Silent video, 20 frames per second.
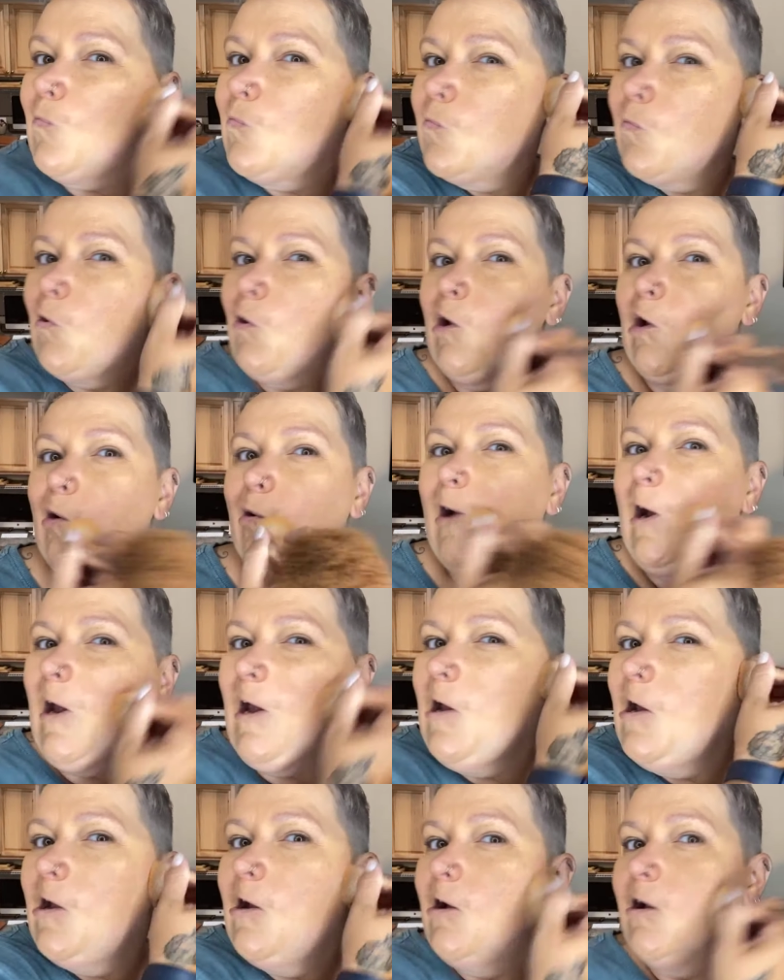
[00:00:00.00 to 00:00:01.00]
I'm going right
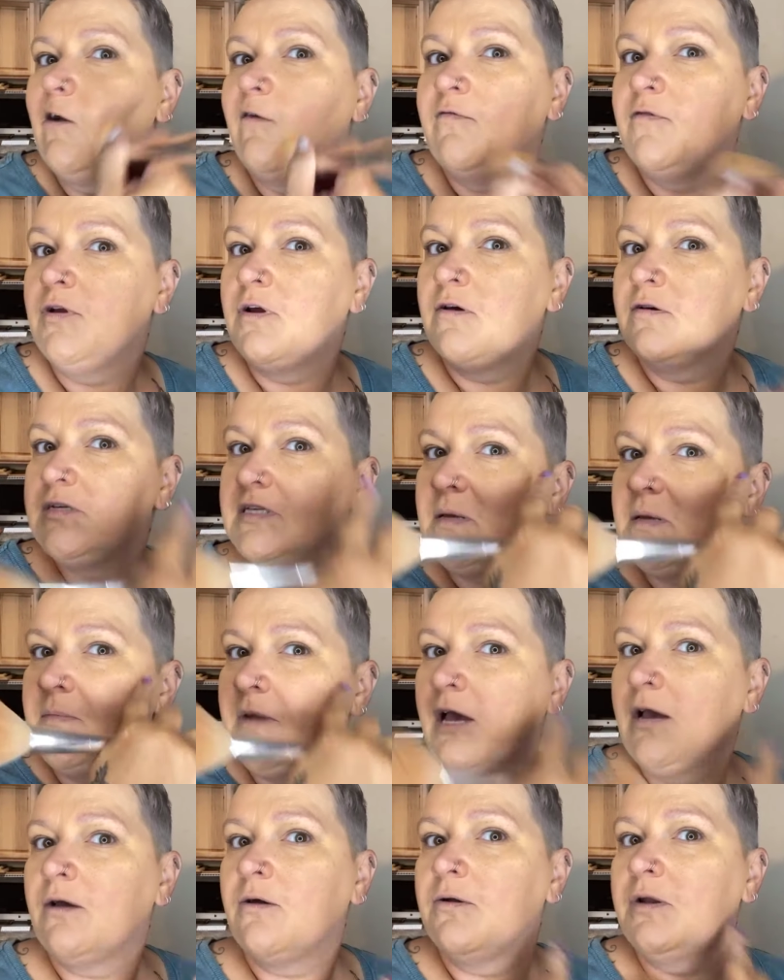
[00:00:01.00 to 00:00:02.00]
here. If you notice, I'm
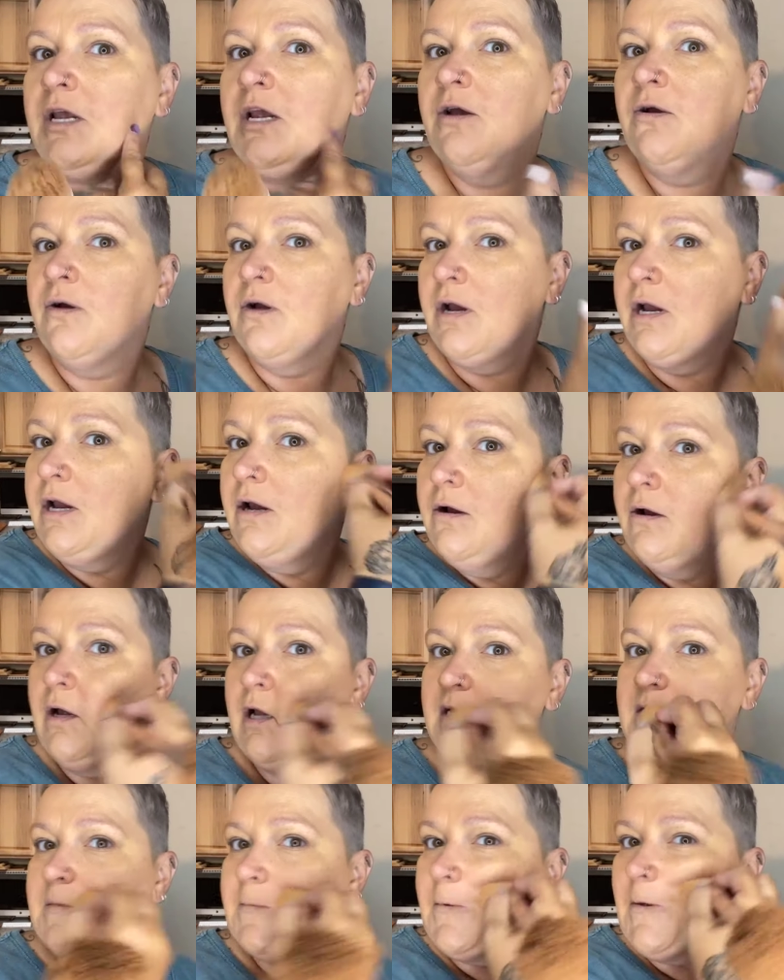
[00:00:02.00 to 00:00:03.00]
not going here or here
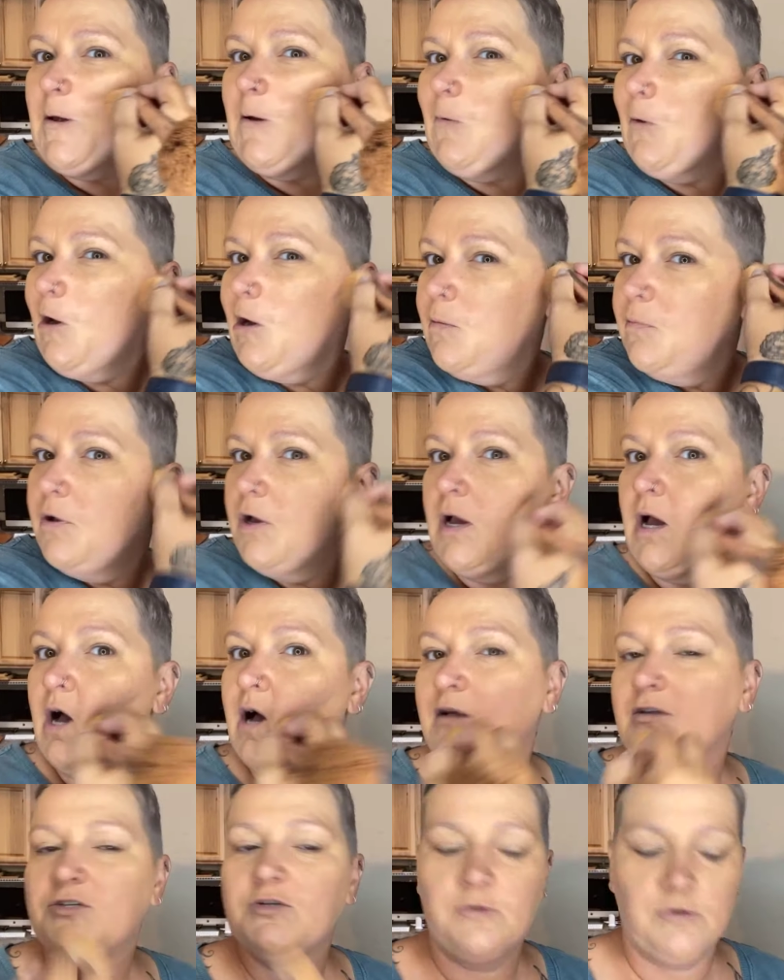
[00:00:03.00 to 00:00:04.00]
because I'm getting ready to put
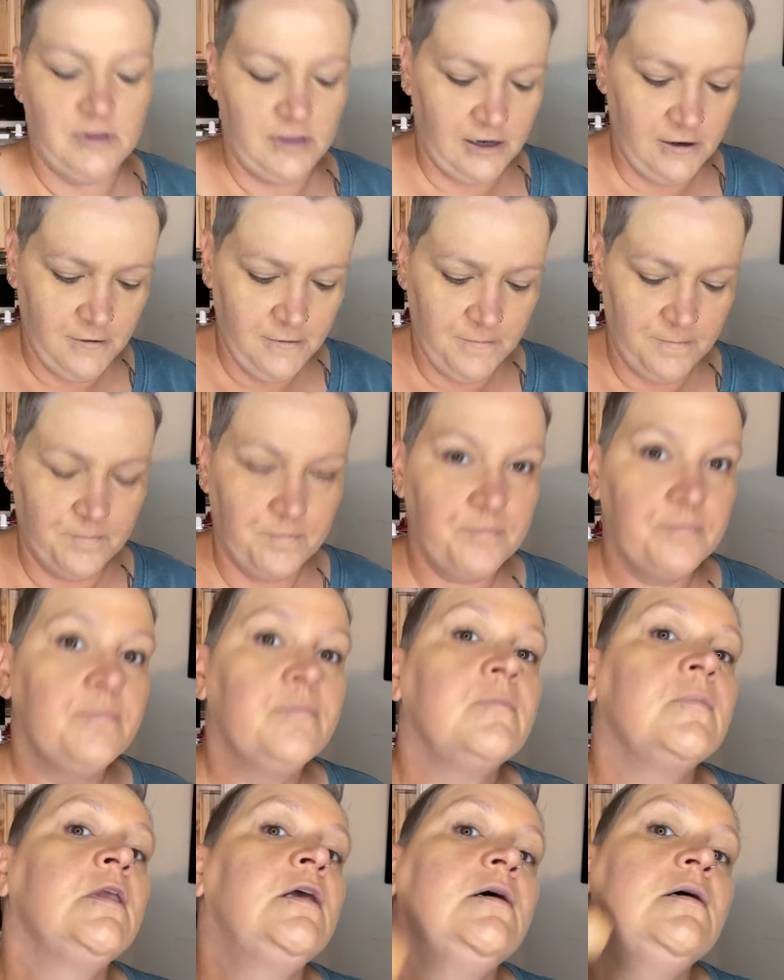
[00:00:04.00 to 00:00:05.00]
contour there.
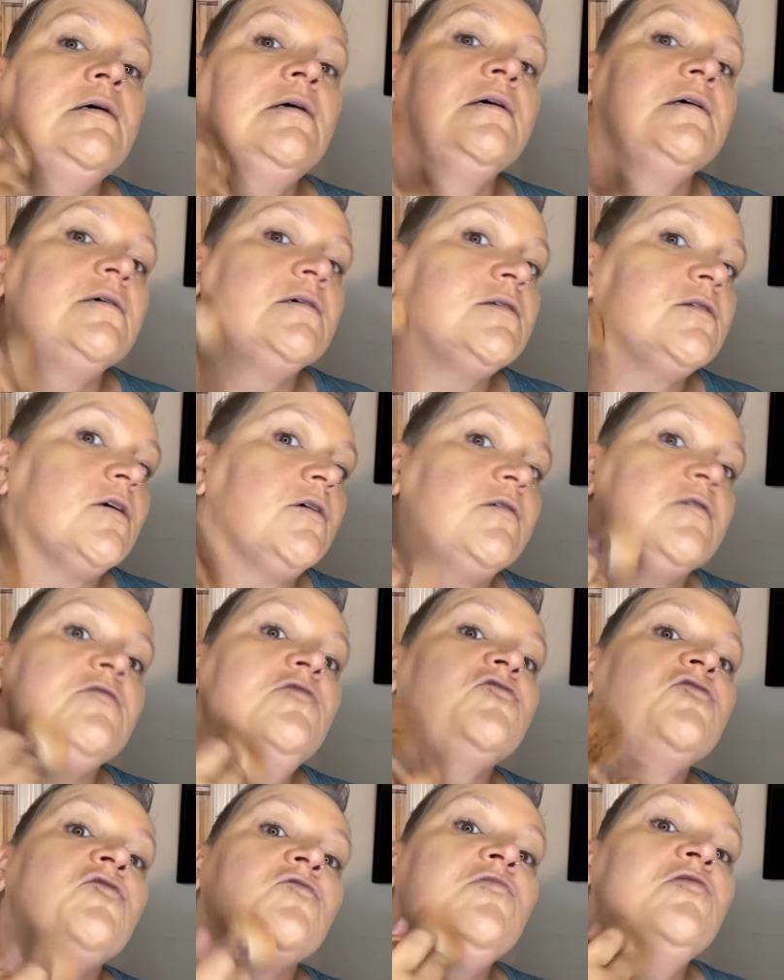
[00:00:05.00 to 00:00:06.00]
So there's
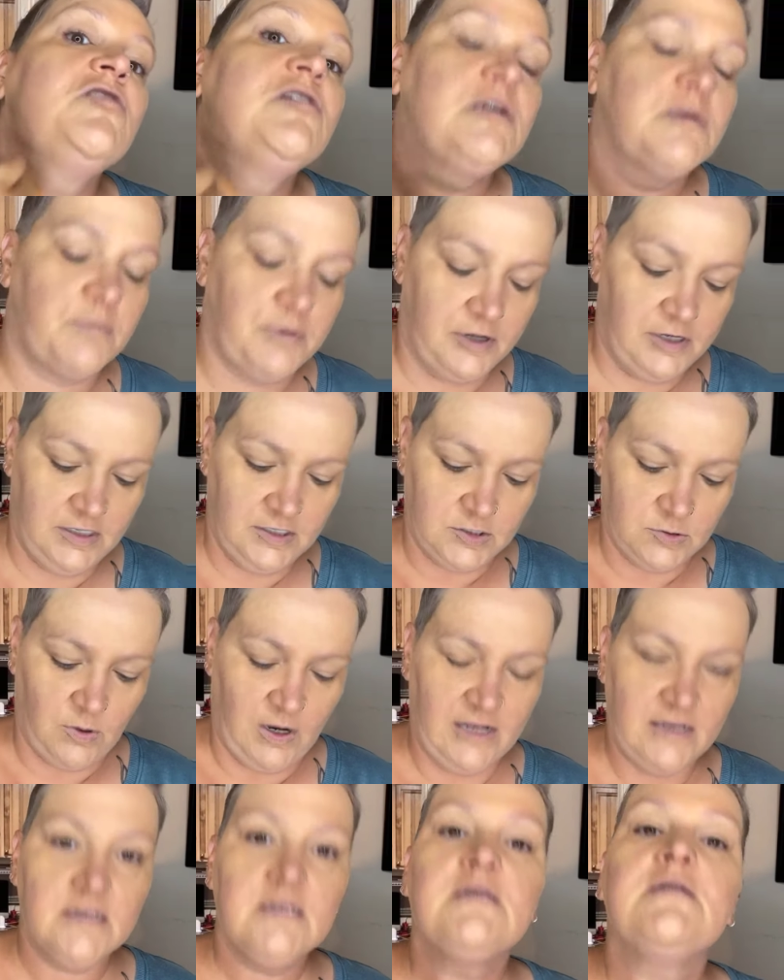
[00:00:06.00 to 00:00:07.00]
no need to put it
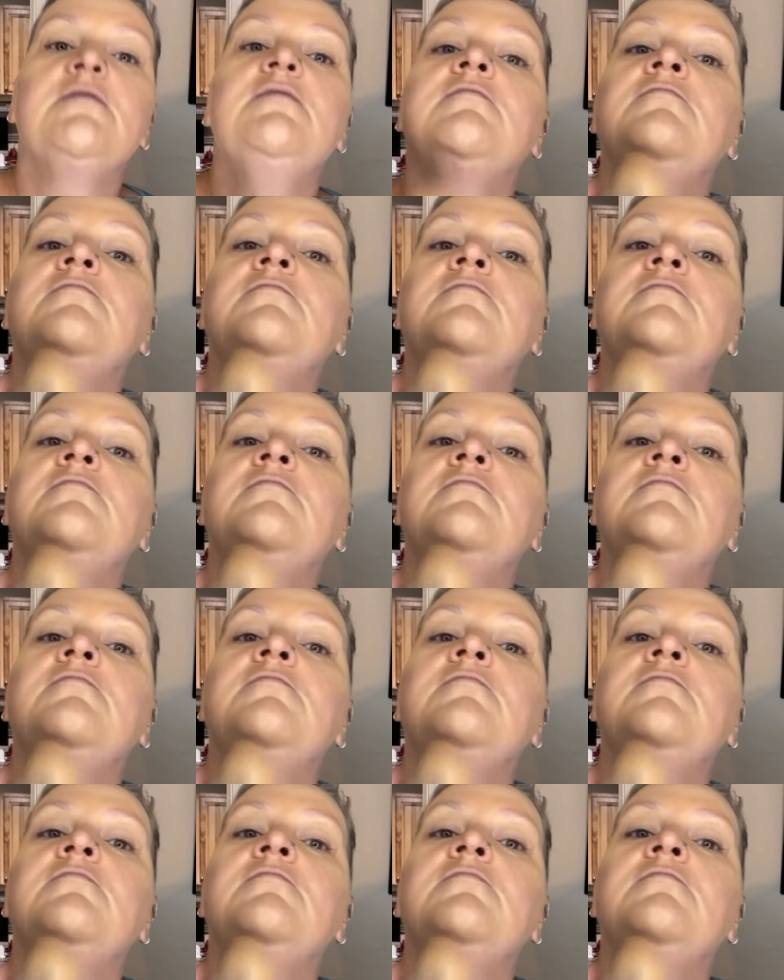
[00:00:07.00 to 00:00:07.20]
twice.